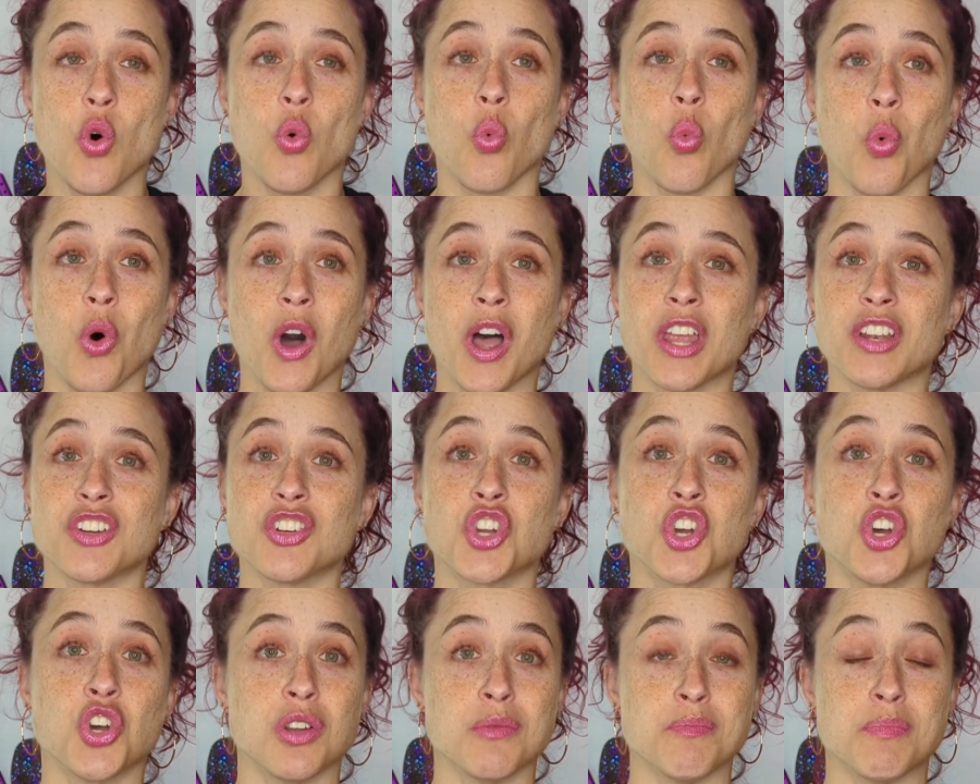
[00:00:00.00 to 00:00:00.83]
what
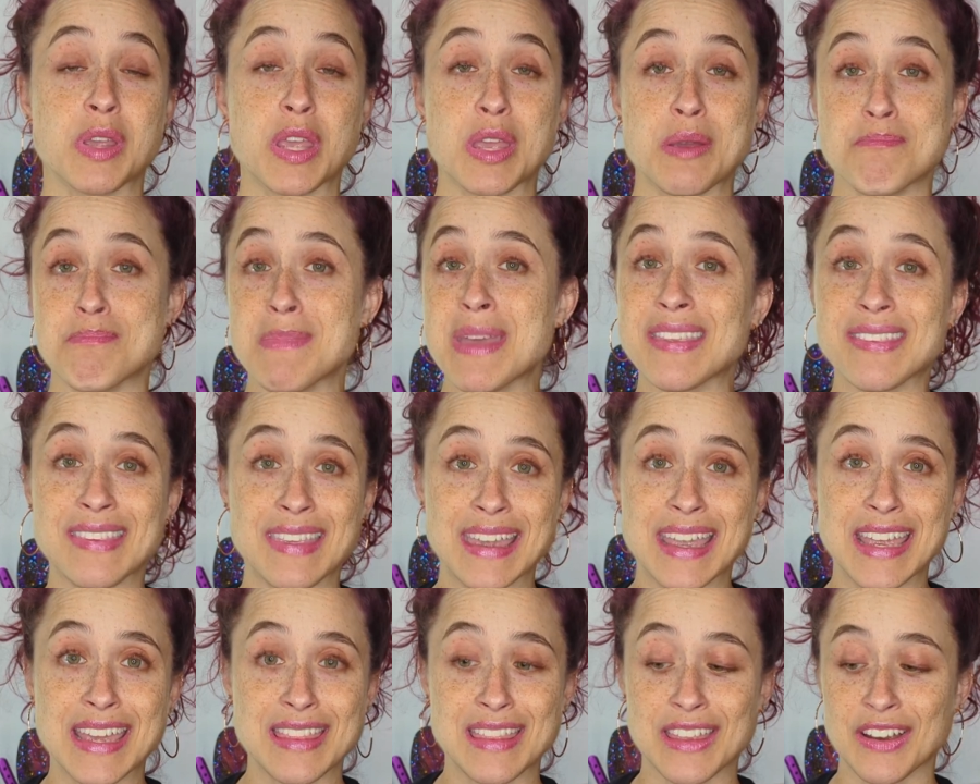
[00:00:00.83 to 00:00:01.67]
could be
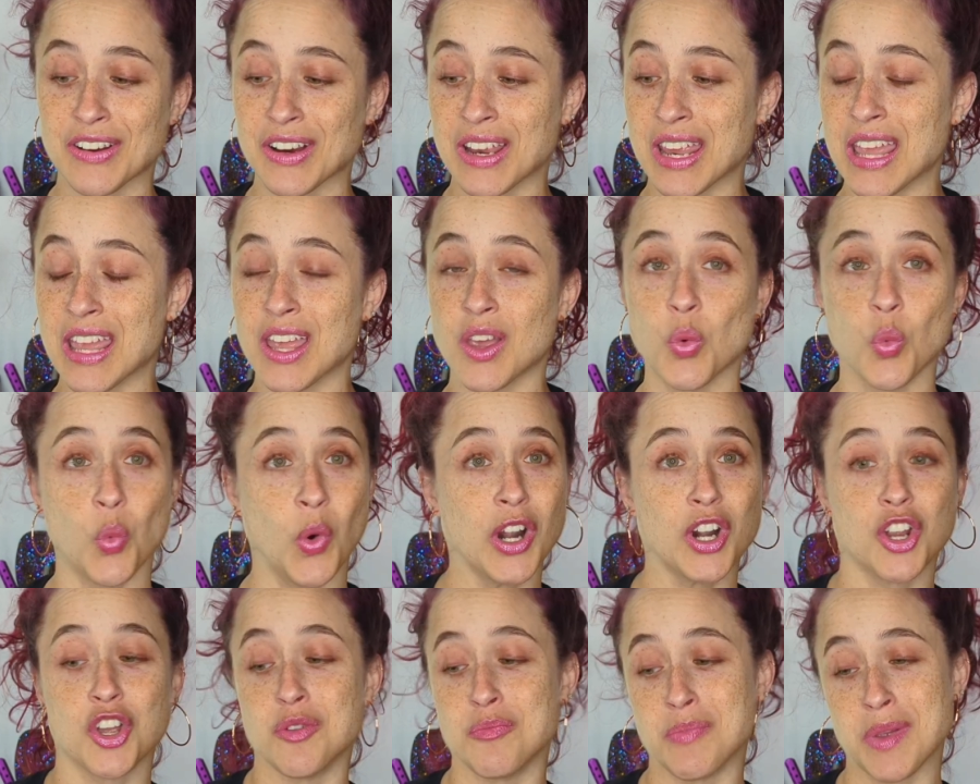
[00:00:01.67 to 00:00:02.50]
missing in their kit,
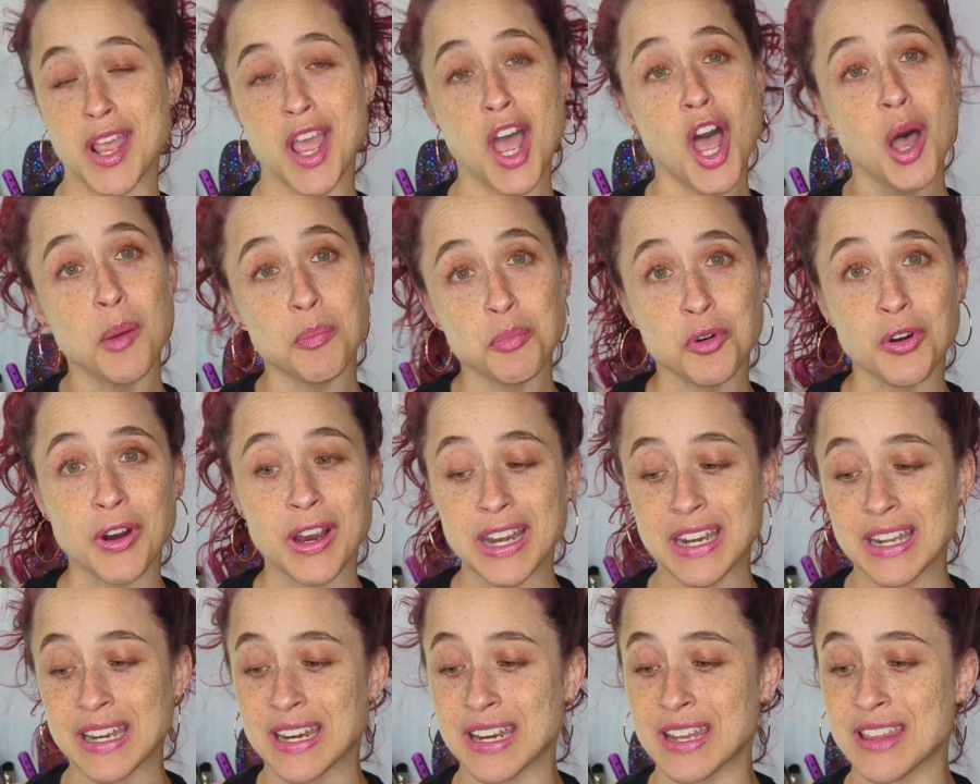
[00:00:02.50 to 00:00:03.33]
what could be
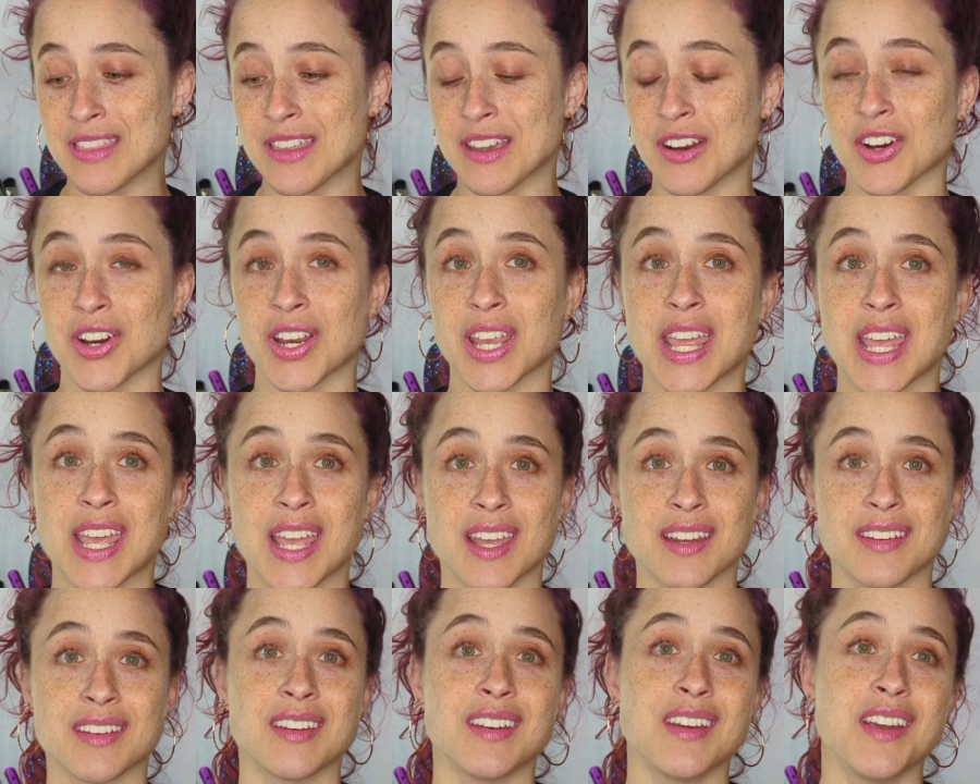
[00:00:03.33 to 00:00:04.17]
upgraded in their
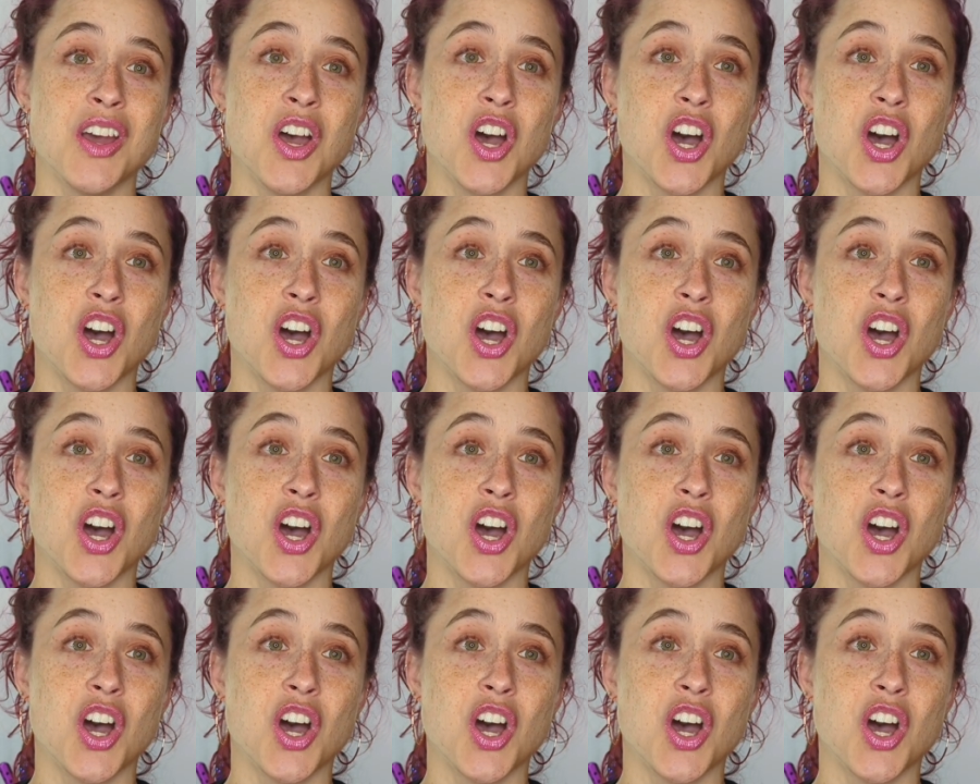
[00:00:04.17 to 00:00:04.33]
kit,